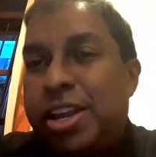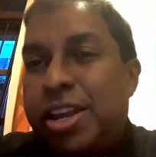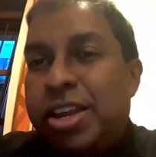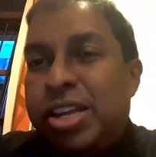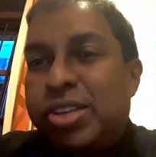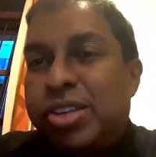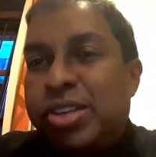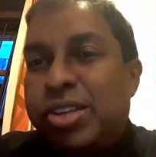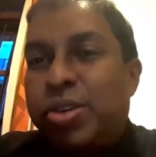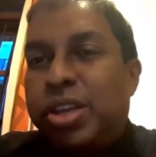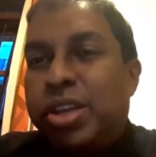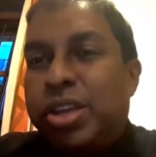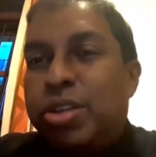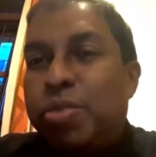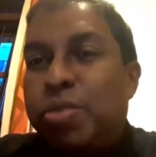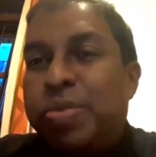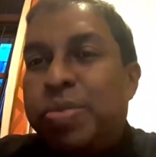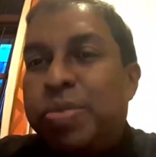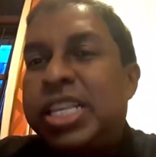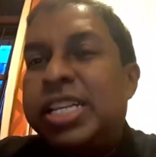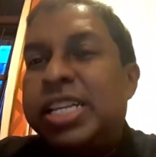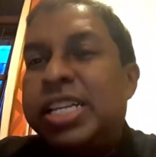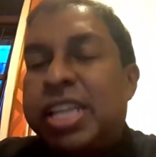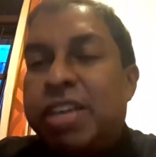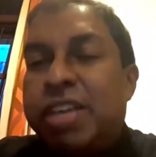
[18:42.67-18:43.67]
So in
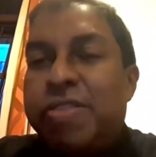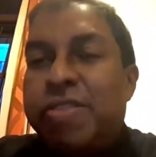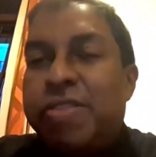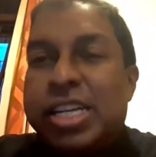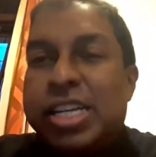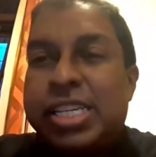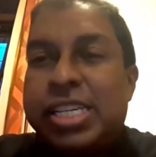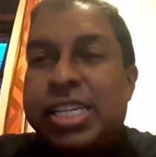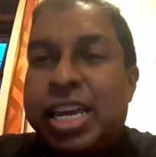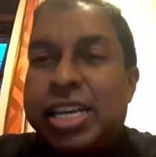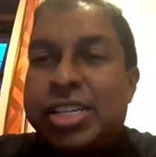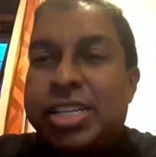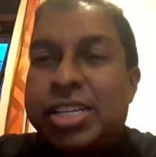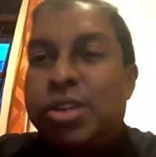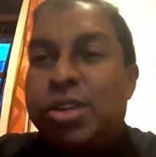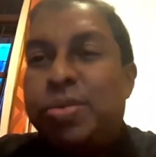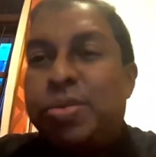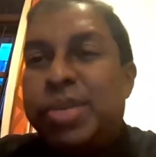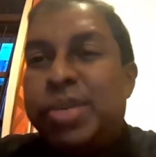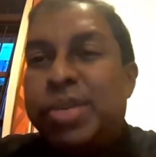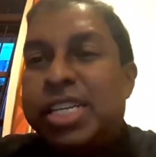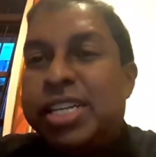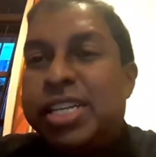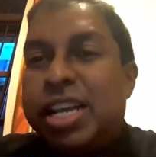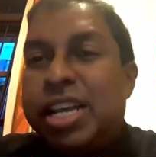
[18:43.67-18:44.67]
Duminda Silva's case,
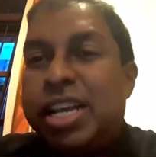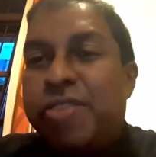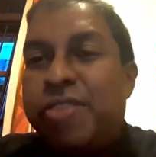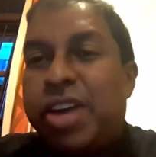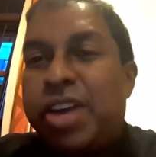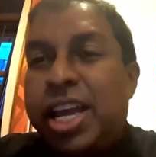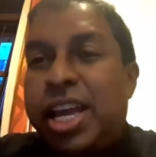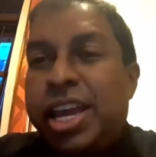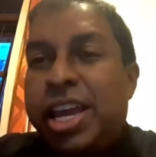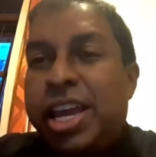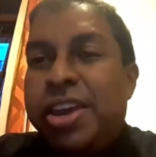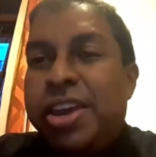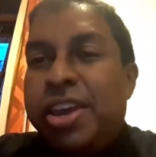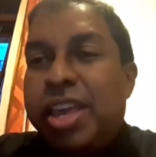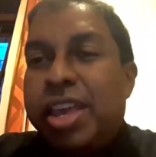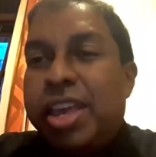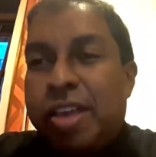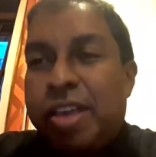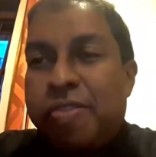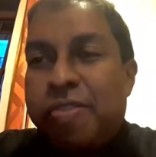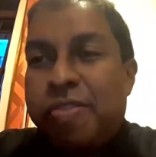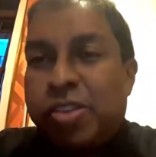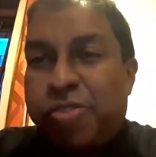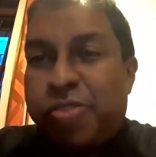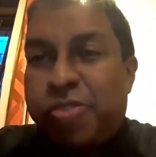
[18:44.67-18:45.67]
Duminda Silva
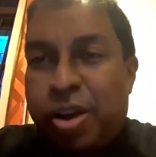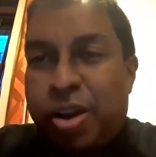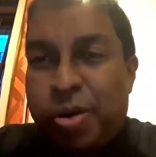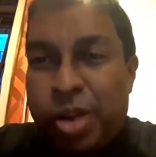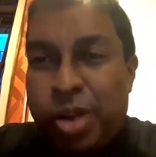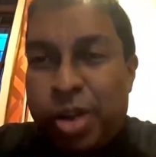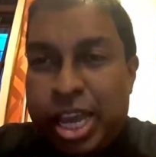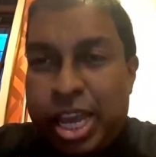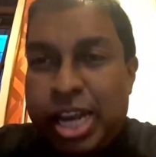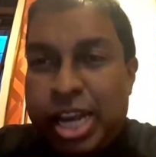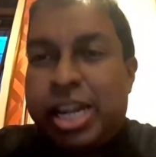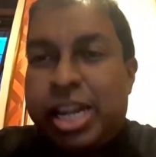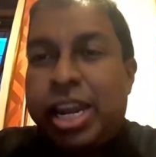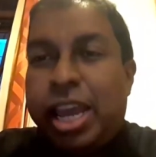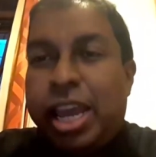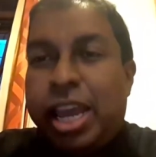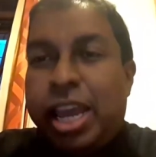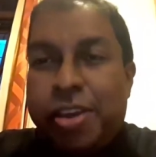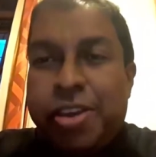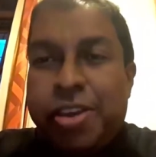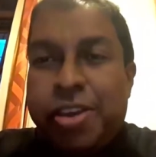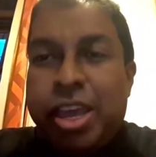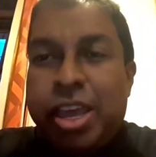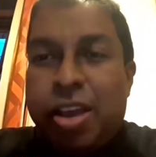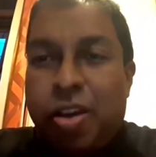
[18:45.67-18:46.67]
was found guilty
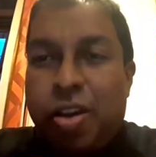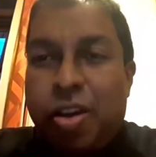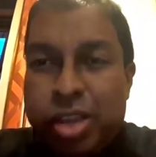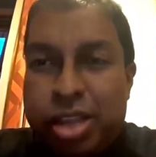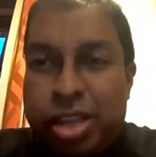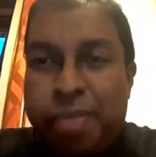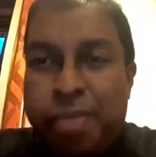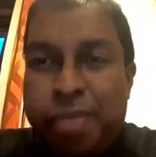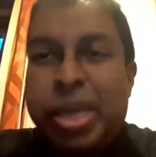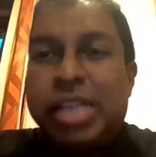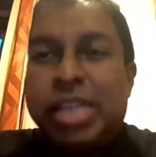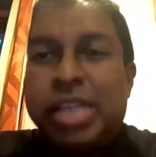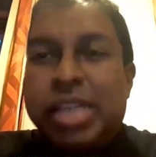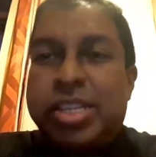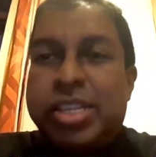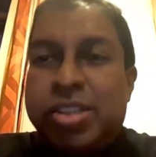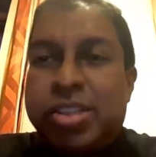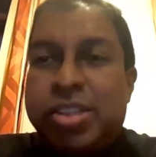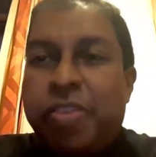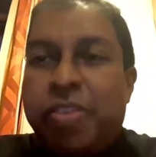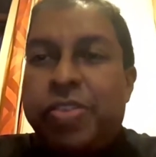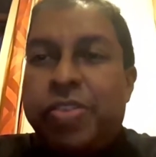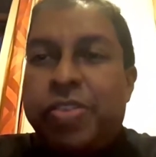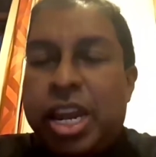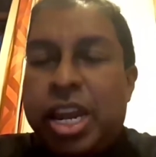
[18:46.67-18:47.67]
on the basis
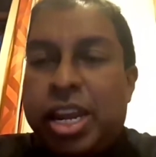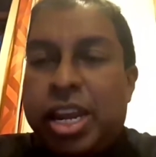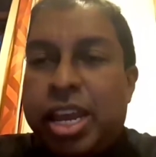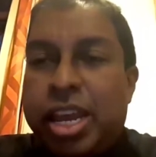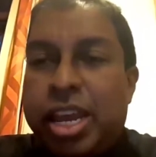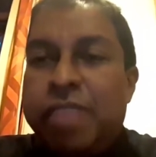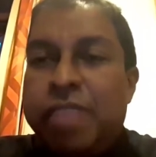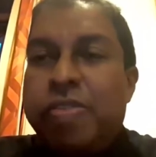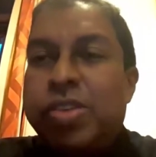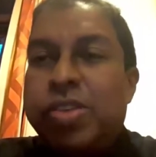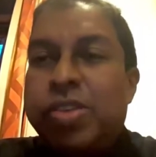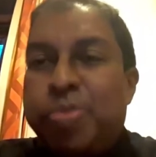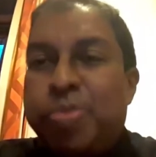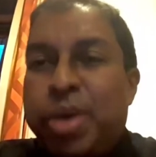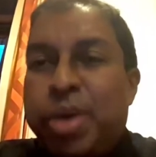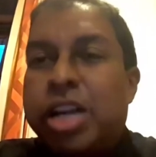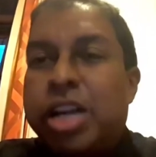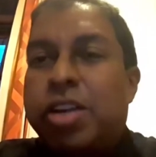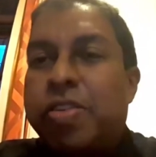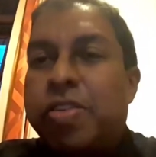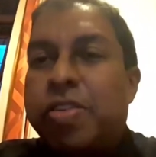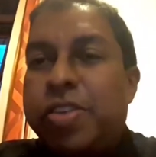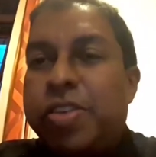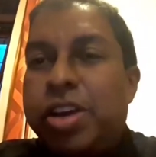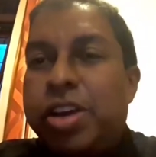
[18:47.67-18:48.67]
of that he was part
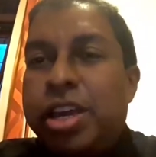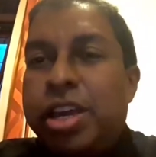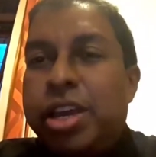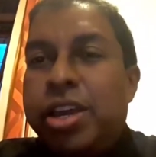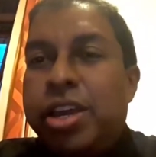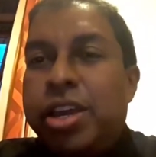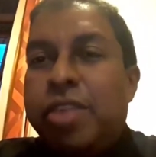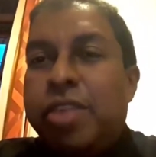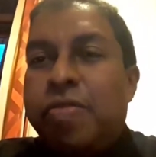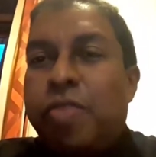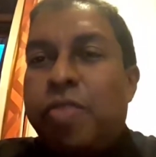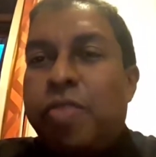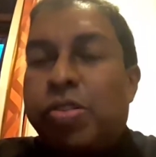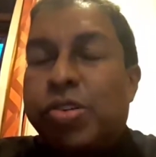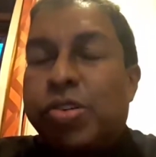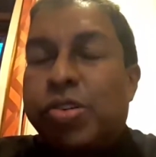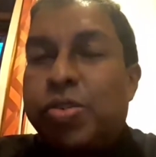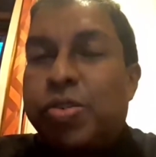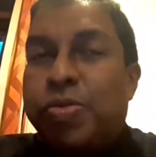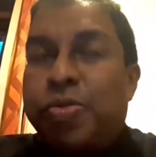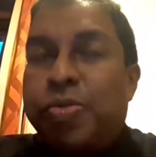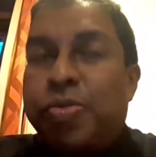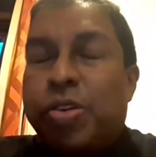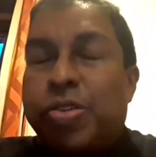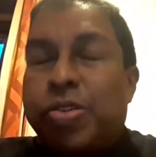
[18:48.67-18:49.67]
of what
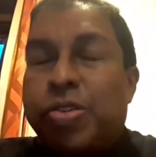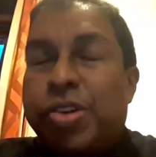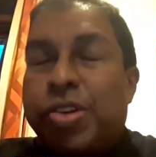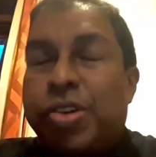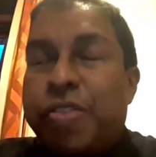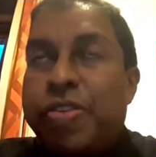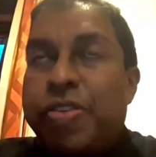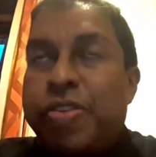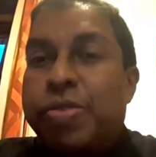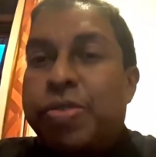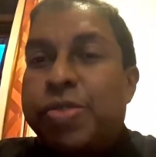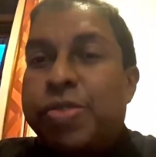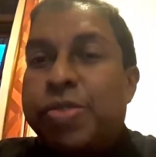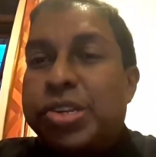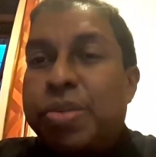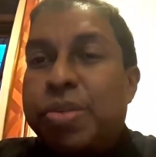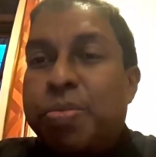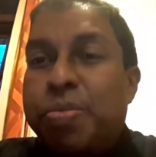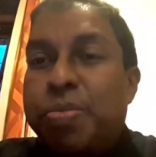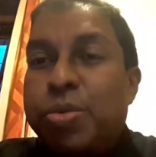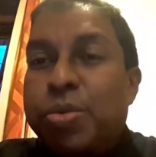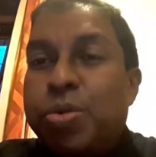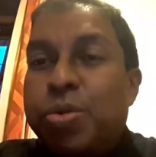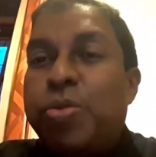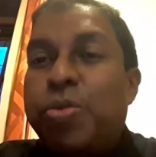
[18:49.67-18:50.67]
was referred to as a
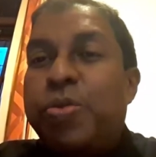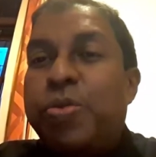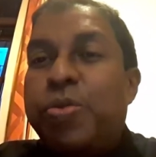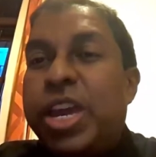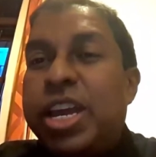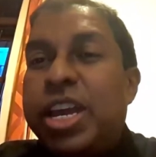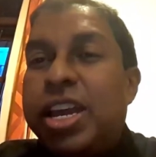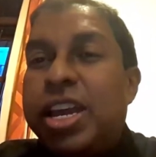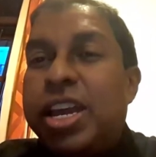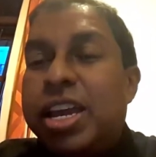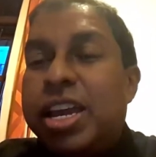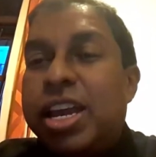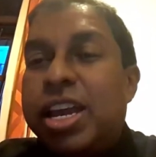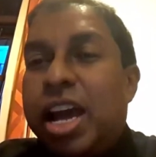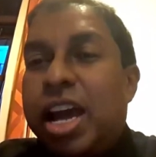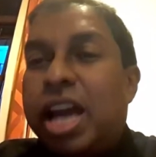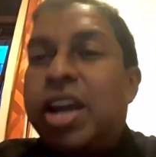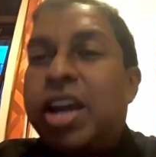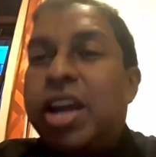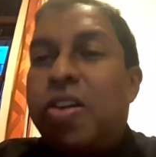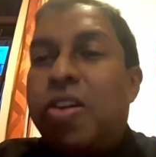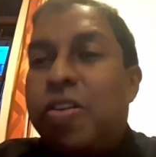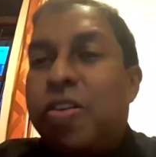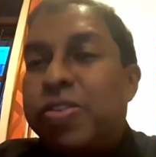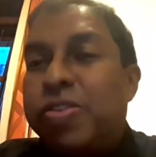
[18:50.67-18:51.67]
moving
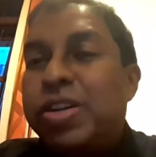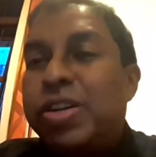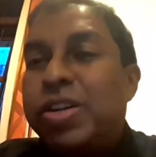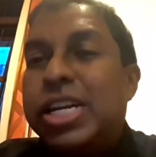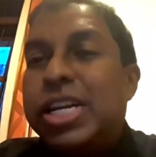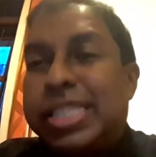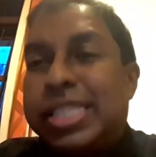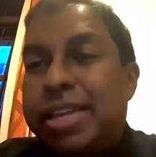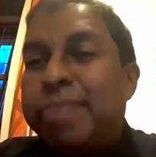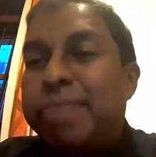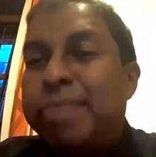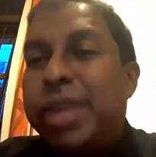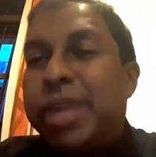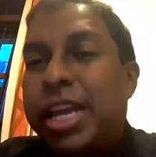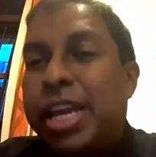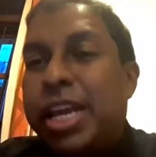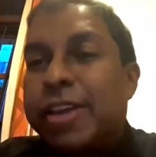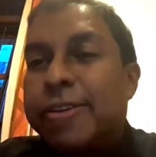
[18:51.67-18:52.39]
unlawful assembly.